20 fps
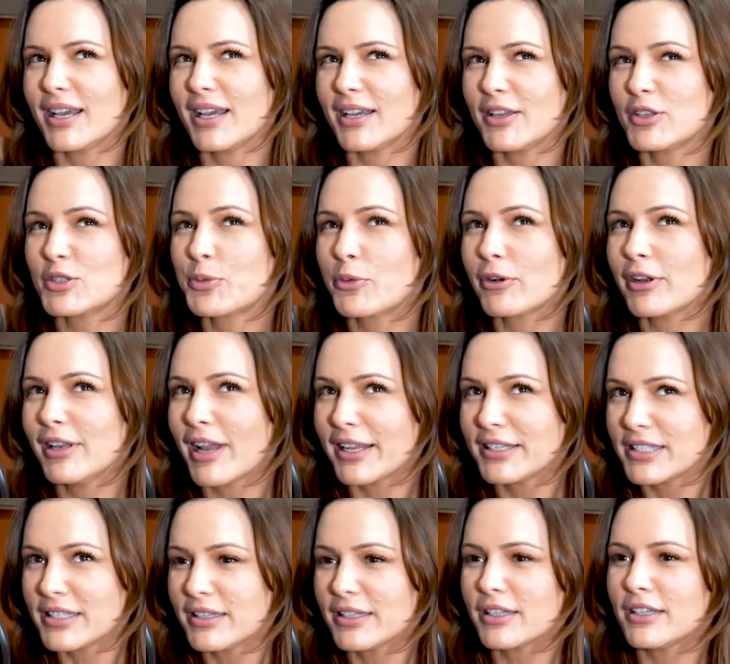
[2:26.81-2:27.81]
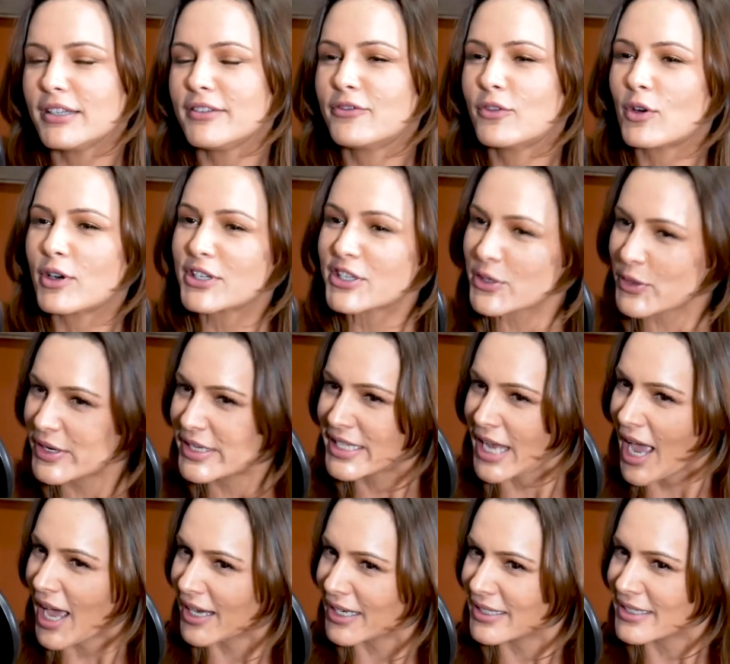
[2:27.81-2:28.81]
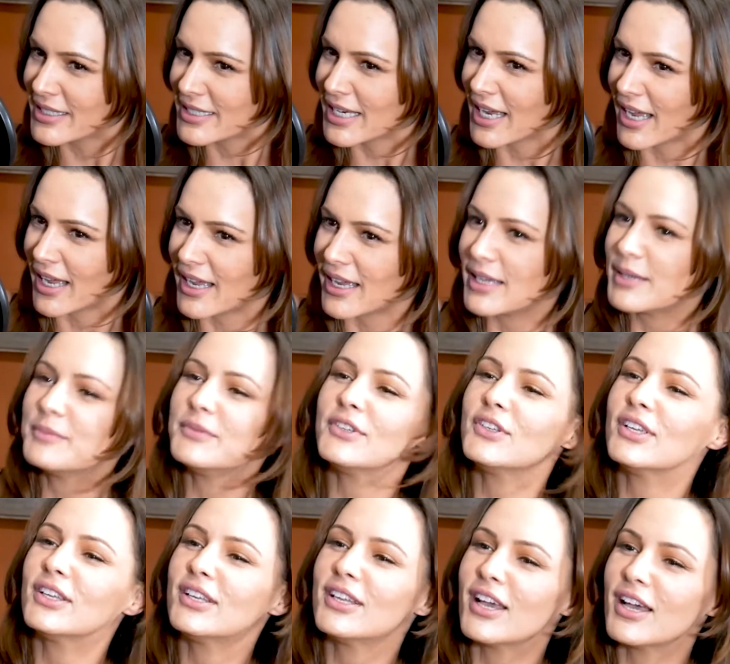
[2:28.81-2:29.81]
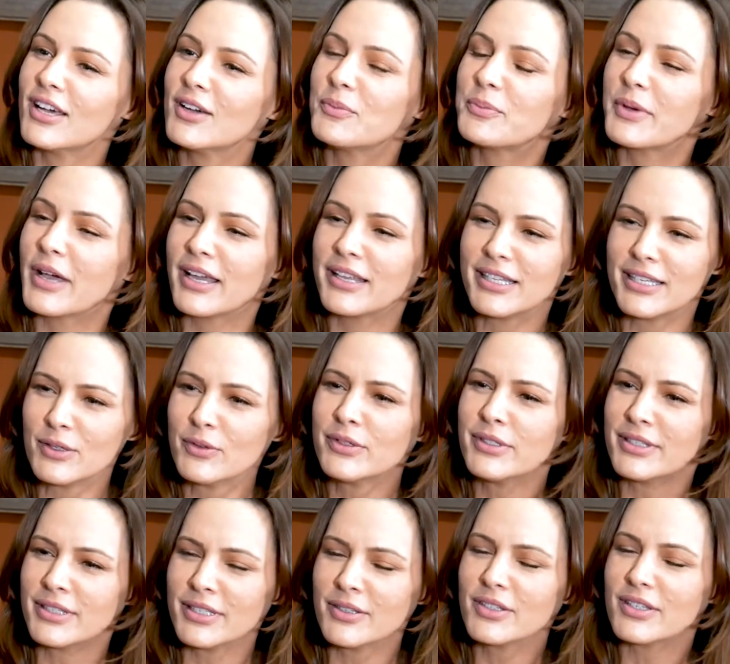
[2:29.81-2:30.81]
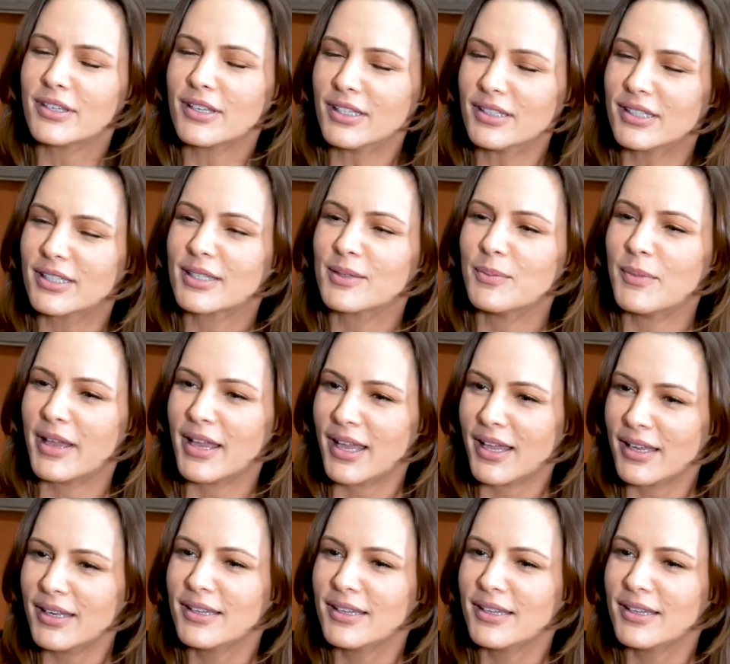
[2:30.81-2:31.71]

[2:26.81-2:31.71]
he's born in 1934, so he's had his time, but he's a good-looking man.